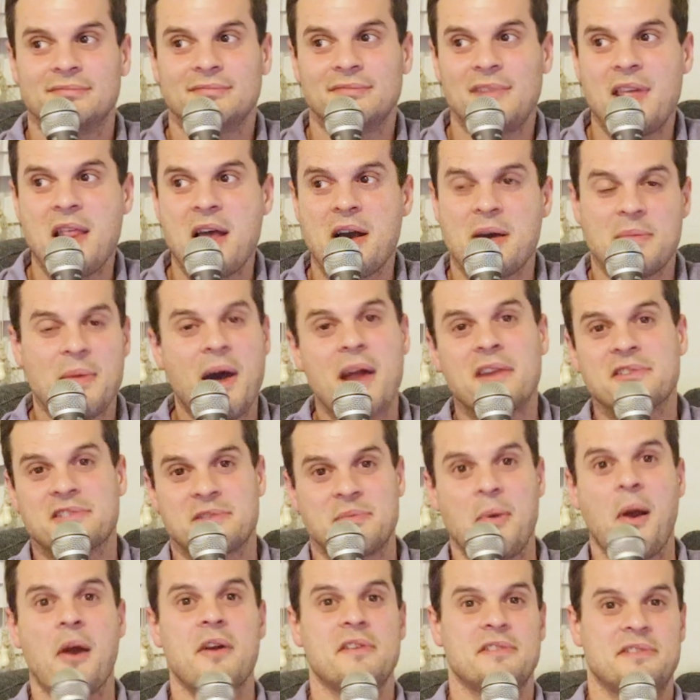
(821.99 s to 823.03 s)
I'm not as
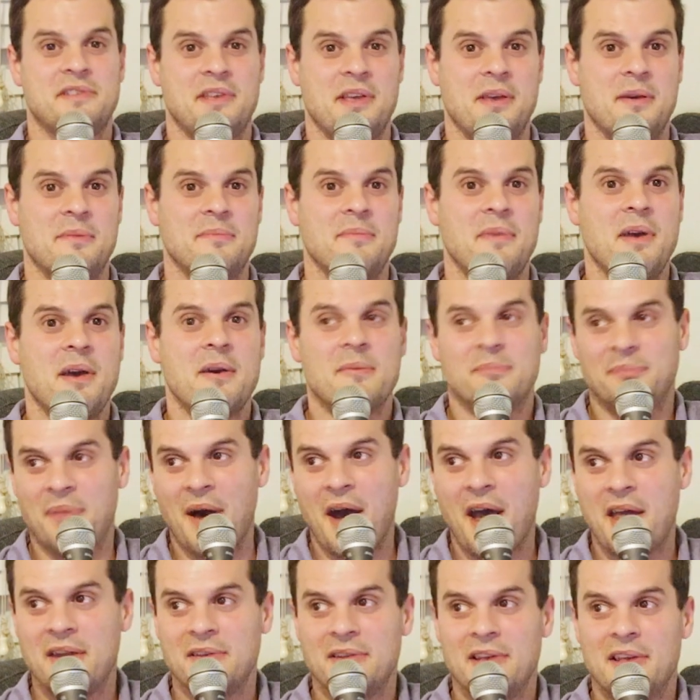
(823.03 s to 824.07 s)
smart as him,
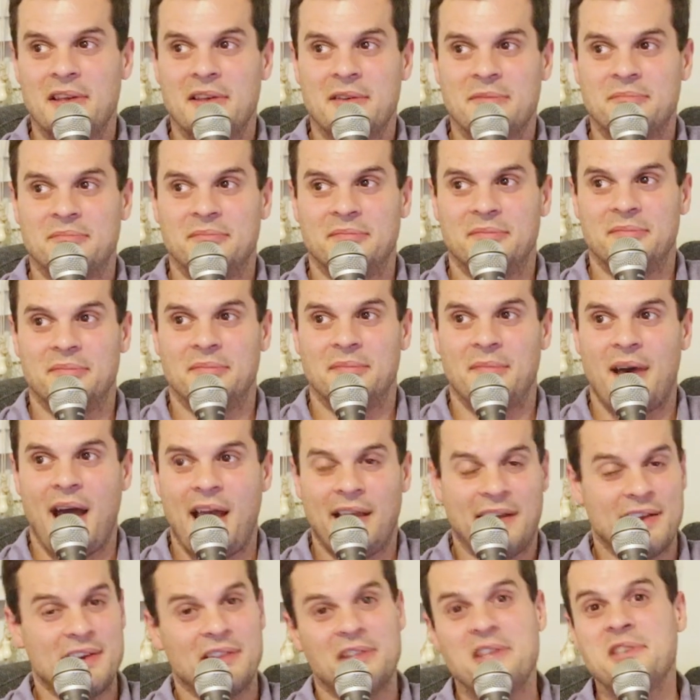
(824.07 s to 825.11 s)
but I
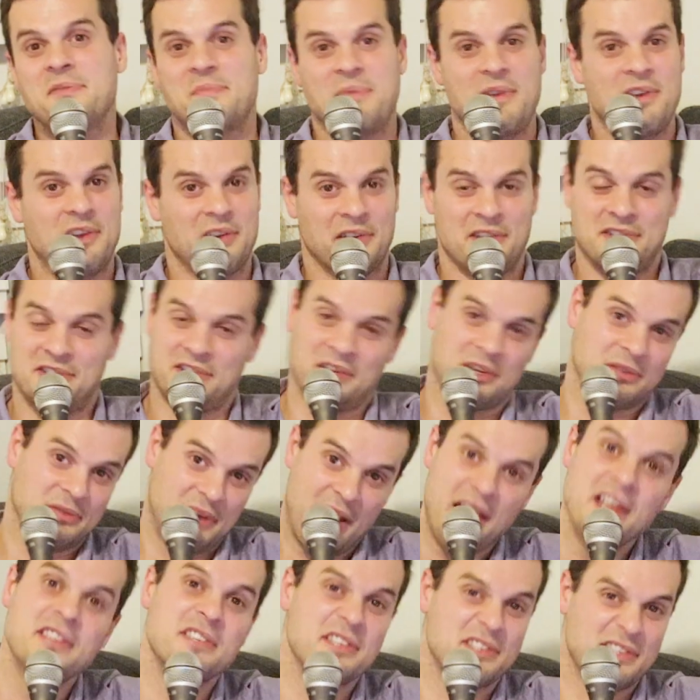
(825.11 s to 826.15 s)
could at least be as
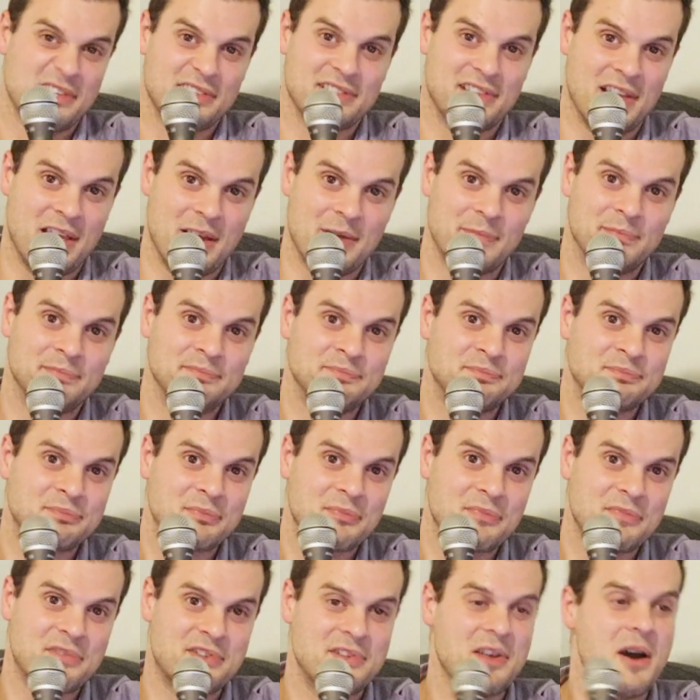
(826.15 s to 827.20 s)
courageous as him.
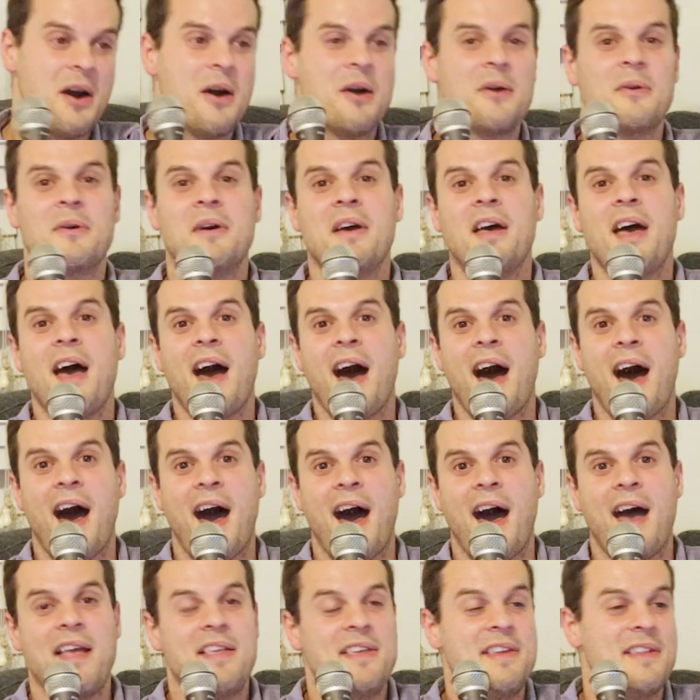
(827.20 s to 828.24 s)
So,
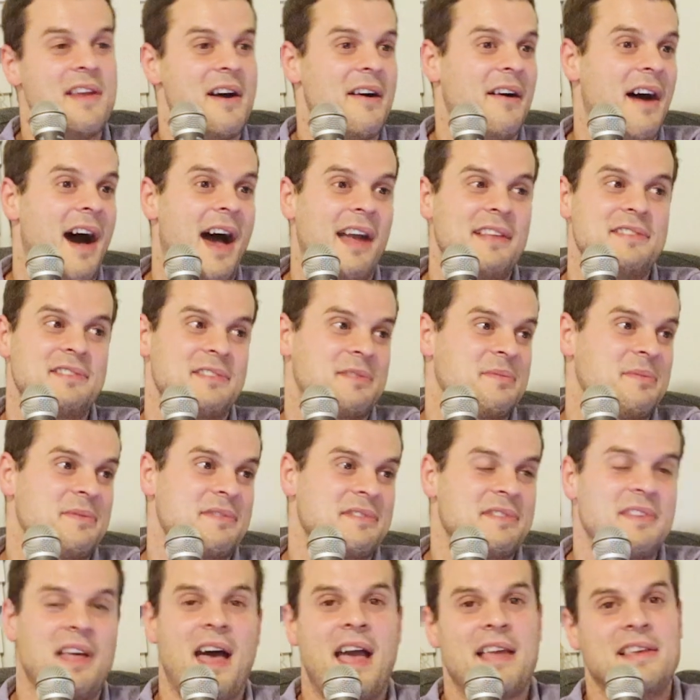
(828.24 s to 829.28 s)
I just
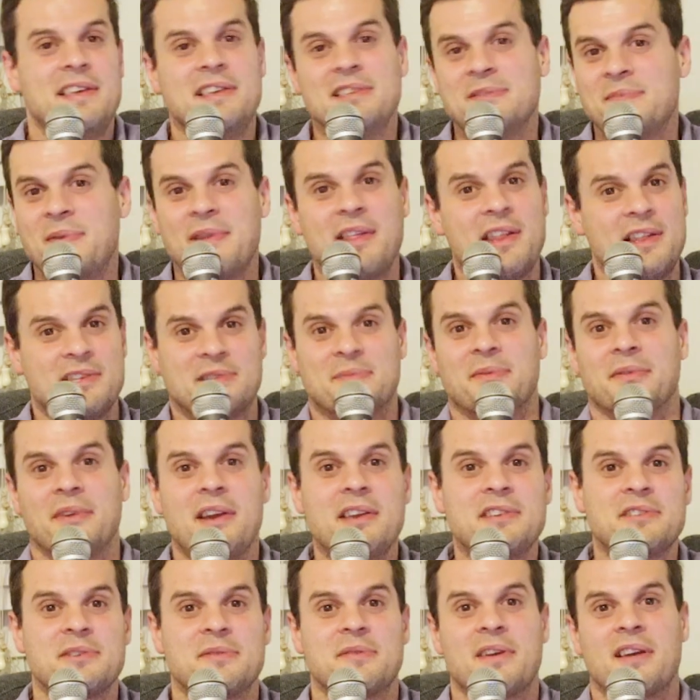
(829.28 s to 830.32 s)
was like, he's been an
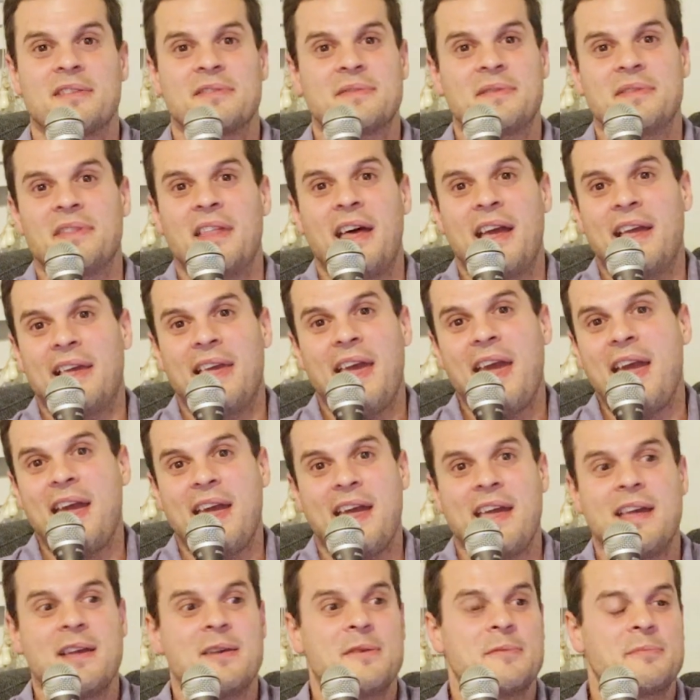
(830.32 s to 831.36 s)
inspiration rather than
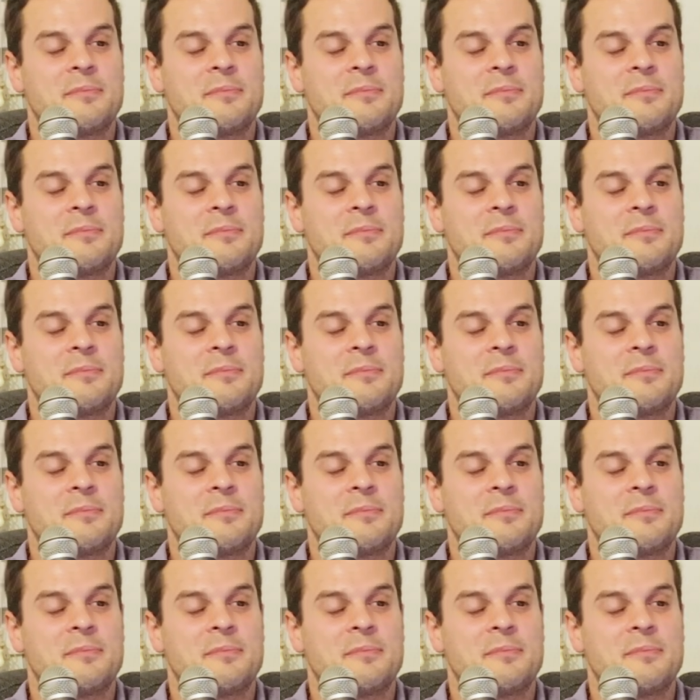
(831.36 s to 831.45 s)
hey,